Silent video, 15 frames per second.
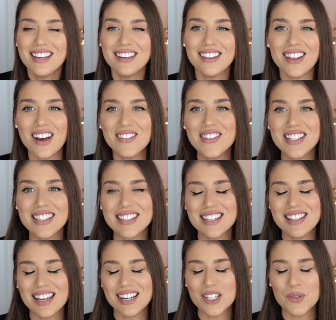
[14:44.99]
You'll often
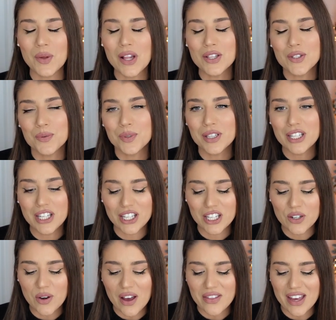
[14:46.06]
see that as well. It's really
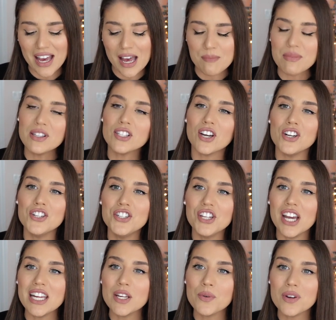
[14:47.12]
cute, and that happens on
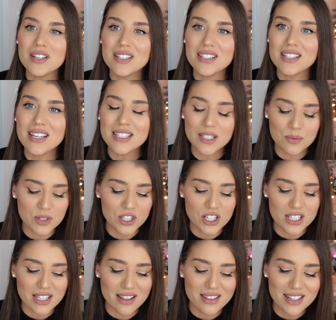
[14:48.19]
January sixth, which
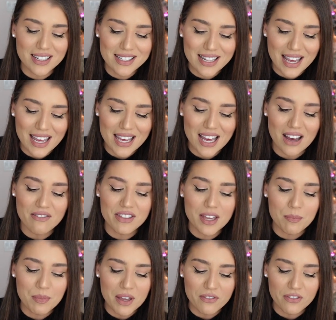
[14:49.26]
is the day of
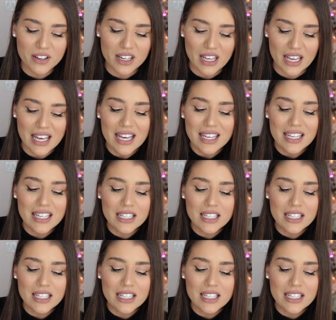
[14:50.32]
the Epiphany,